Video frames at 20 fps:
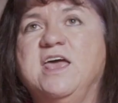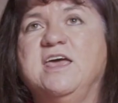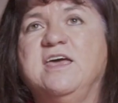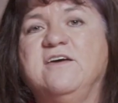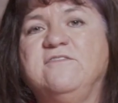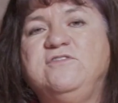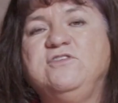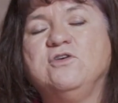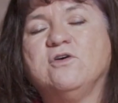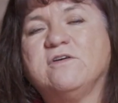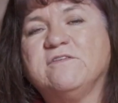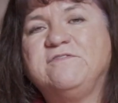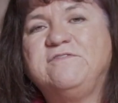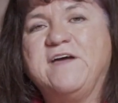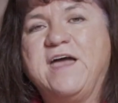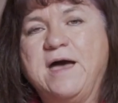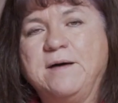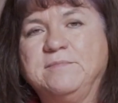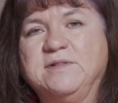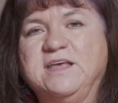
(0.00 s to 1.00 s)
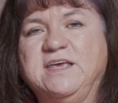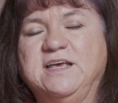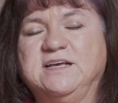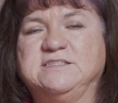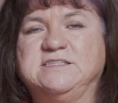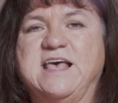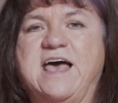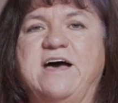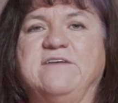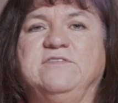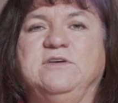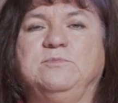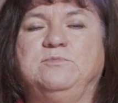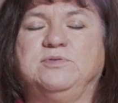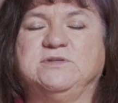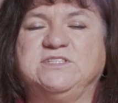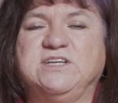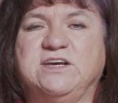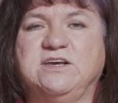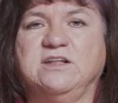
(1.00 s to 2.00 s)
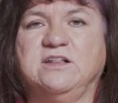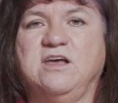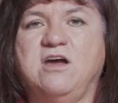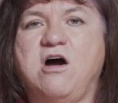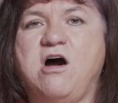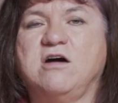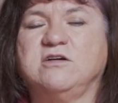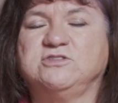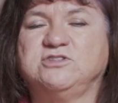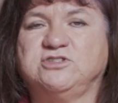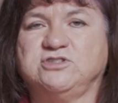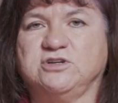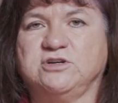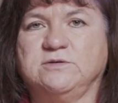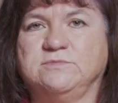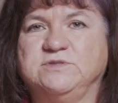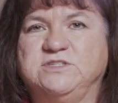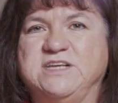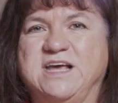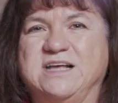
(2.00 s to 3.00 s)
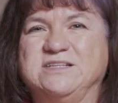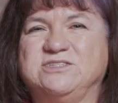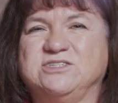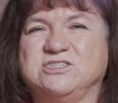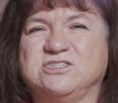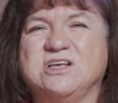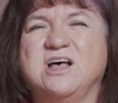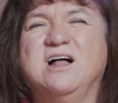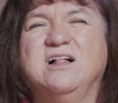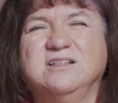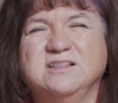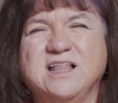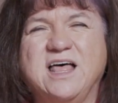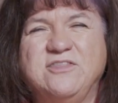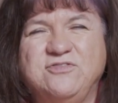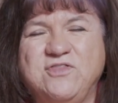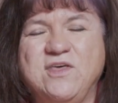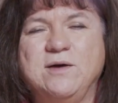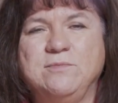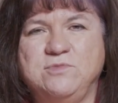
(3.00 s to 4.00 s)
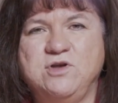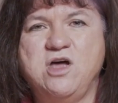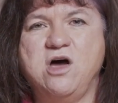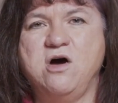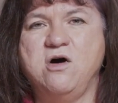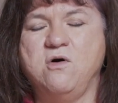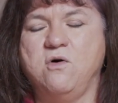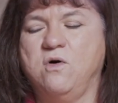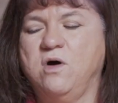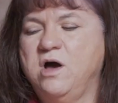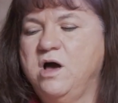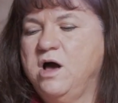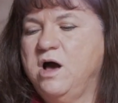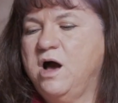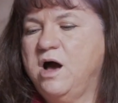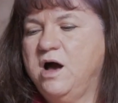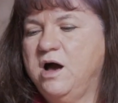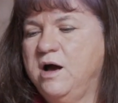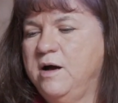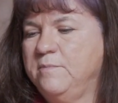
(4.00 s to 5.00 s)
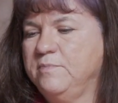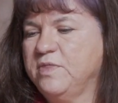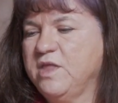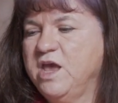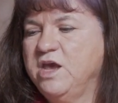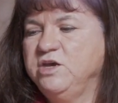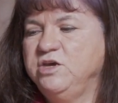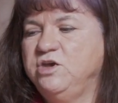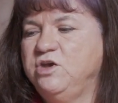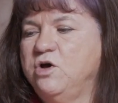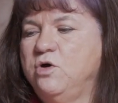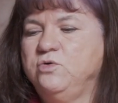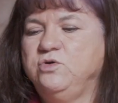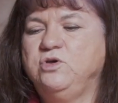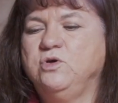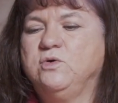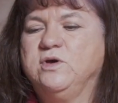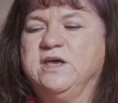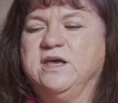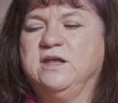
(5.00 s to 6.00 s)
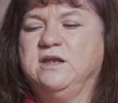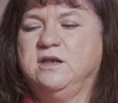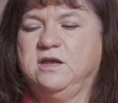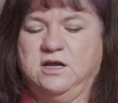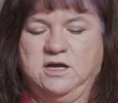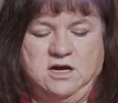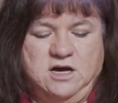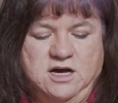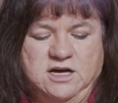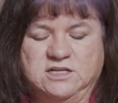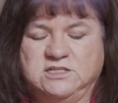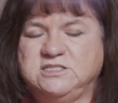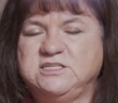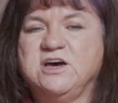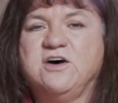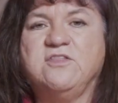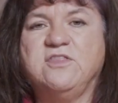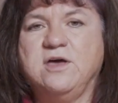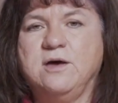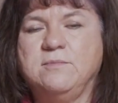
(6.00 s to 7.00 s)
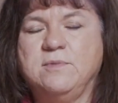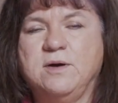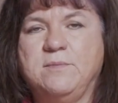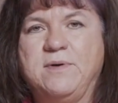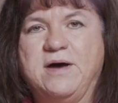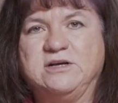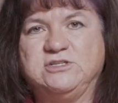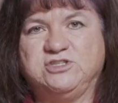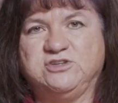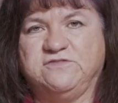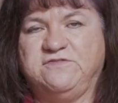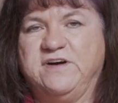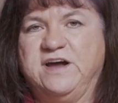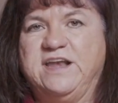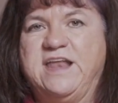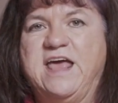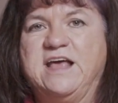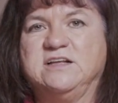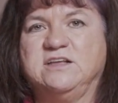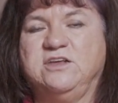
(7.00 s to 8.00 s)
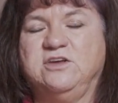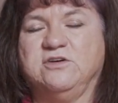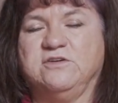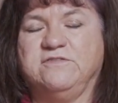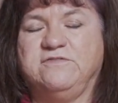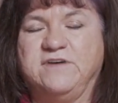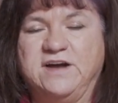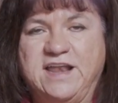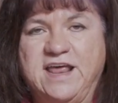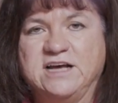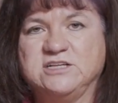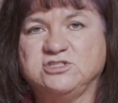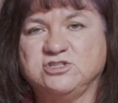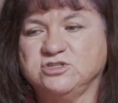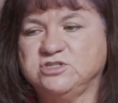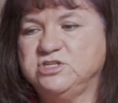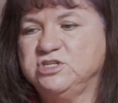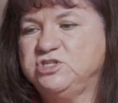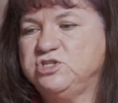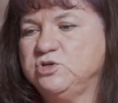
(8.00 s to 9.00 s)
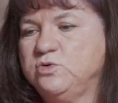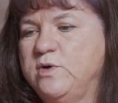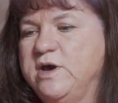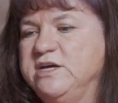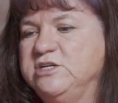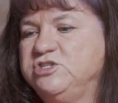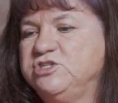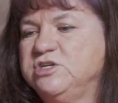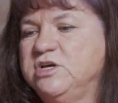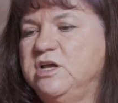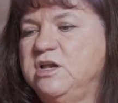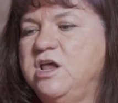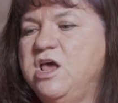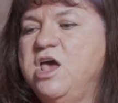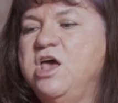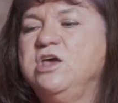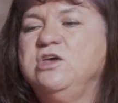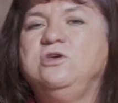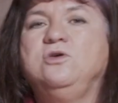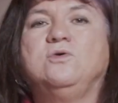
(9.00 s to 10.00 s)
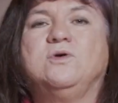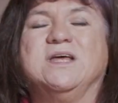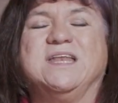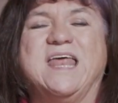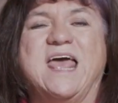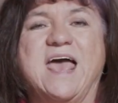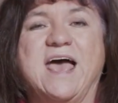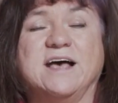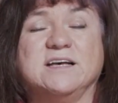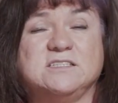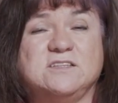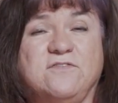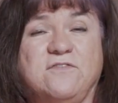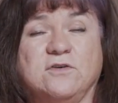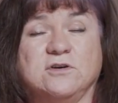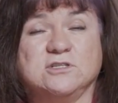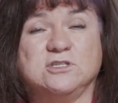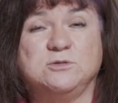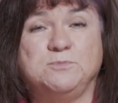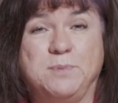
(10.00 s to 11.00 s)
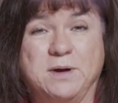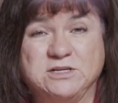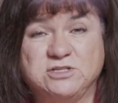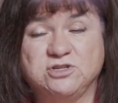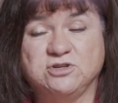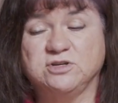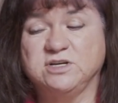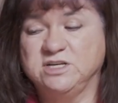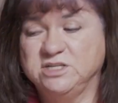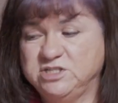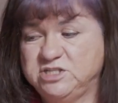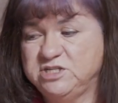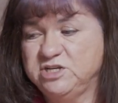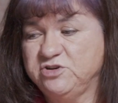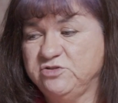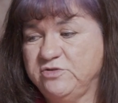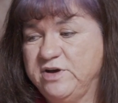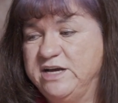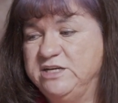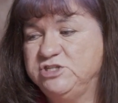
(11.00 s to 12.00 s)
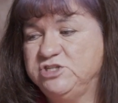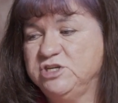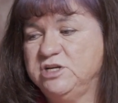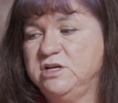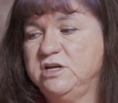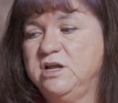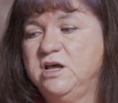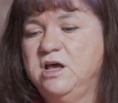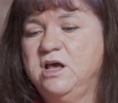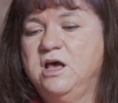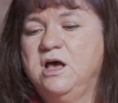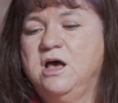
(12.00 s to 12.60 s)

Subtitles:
If your family is having particularly hard circumstances, let them know. You can tell them about your financial situation. You can ask for special consideration.